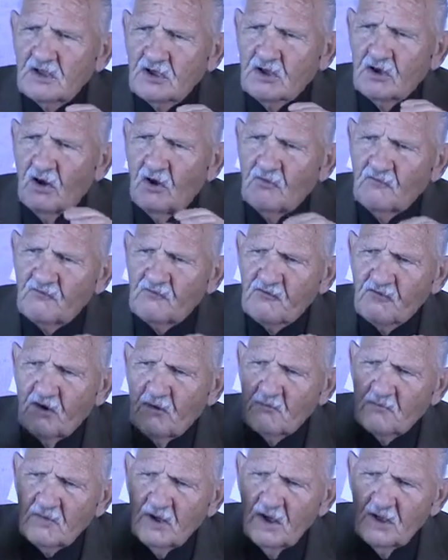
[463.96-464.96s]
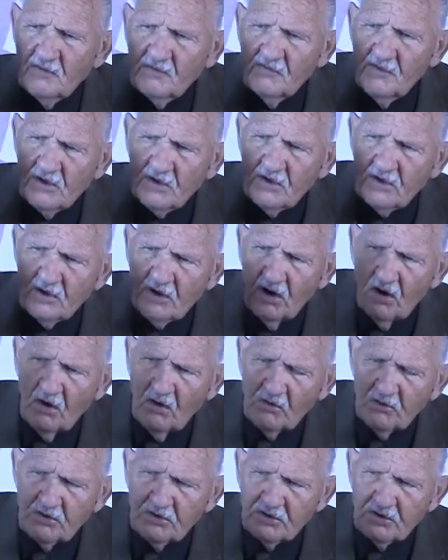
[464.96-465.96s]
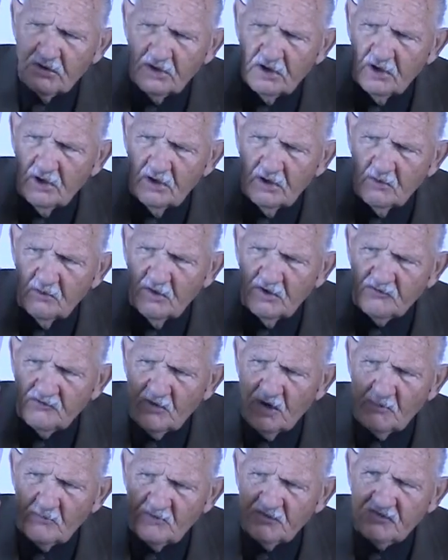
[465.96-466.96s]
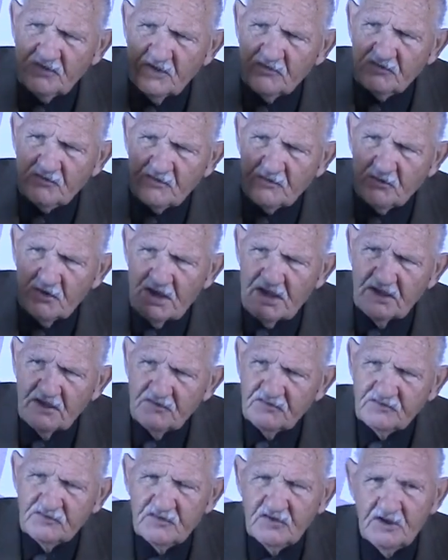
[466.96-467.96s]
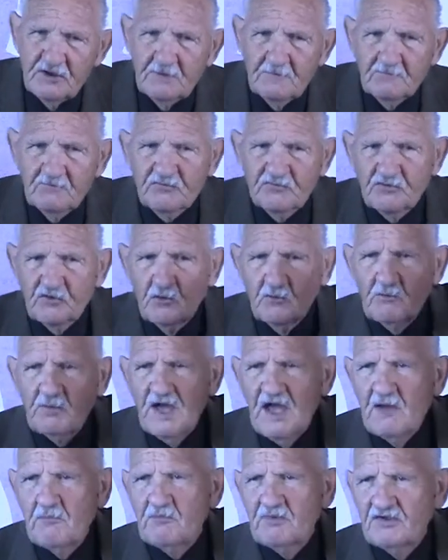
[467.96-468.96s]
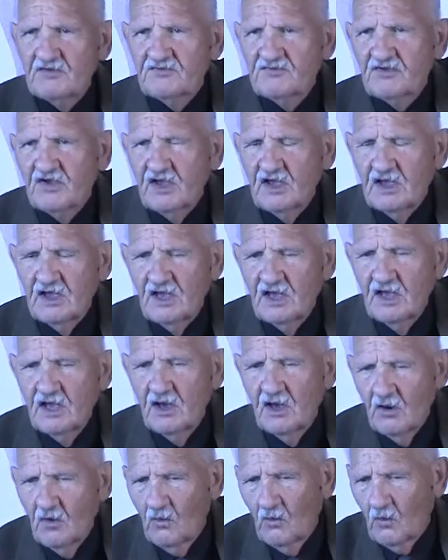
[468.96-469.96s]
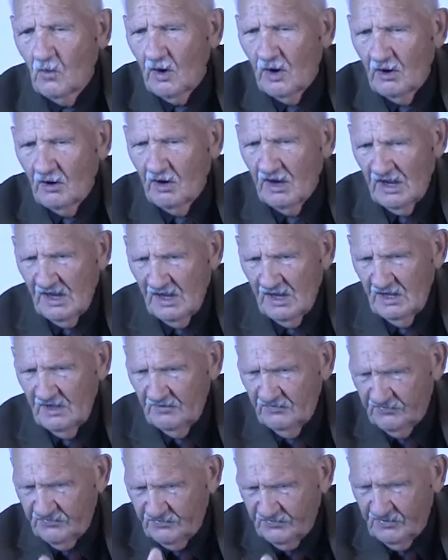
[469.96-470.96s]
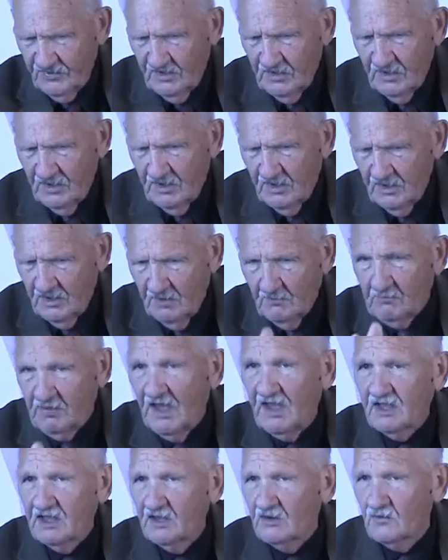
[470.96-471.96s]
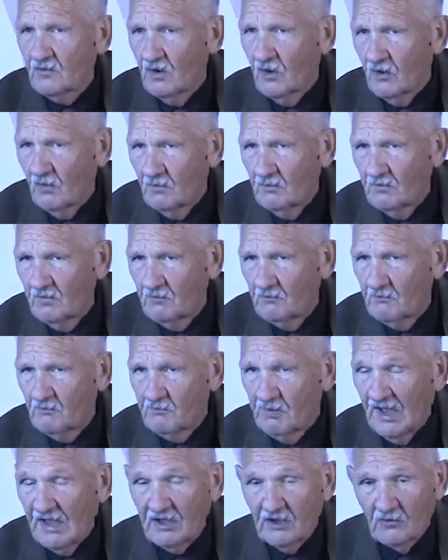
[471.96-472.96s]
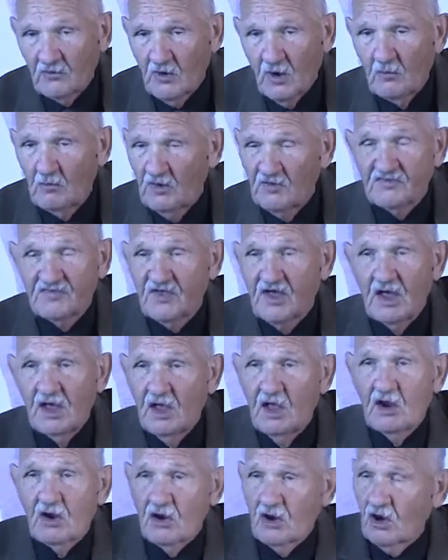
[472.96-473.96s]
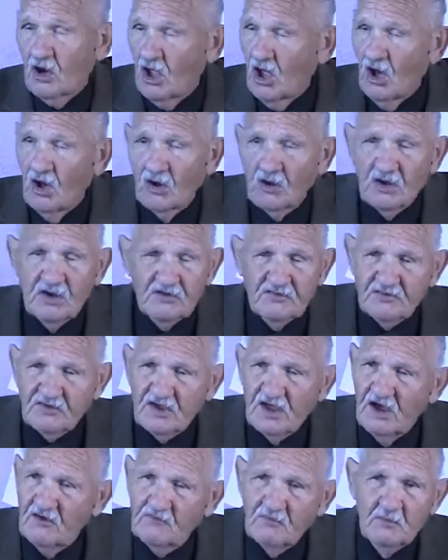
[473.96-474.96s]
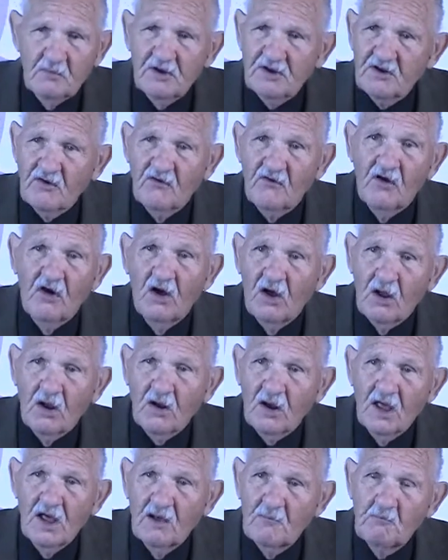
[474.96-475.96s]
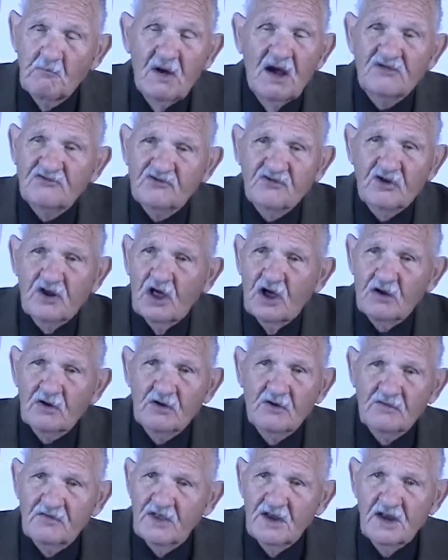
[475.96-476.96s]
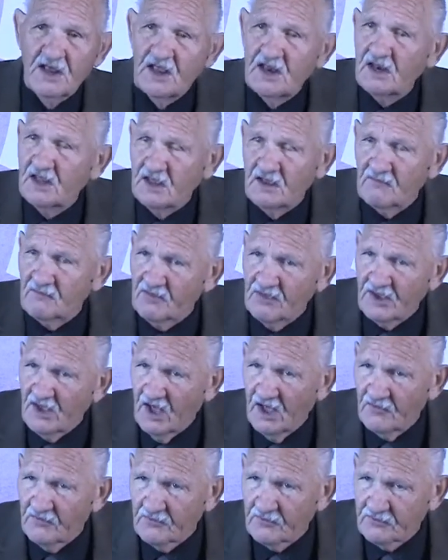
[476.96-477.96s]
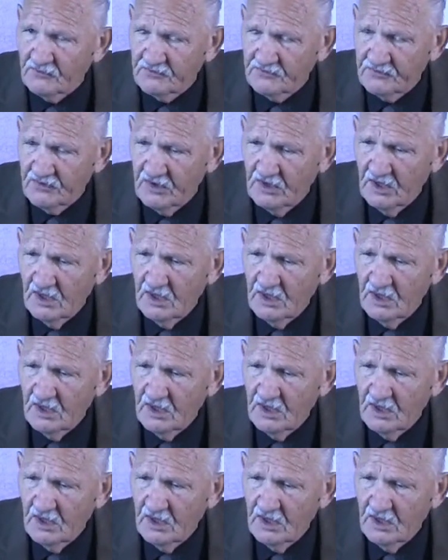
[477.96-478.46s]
go from the goat, which represents Greece, to papacy, where is pagan Rome? Pagan Rome was the longest government of all, much longer than any of the others.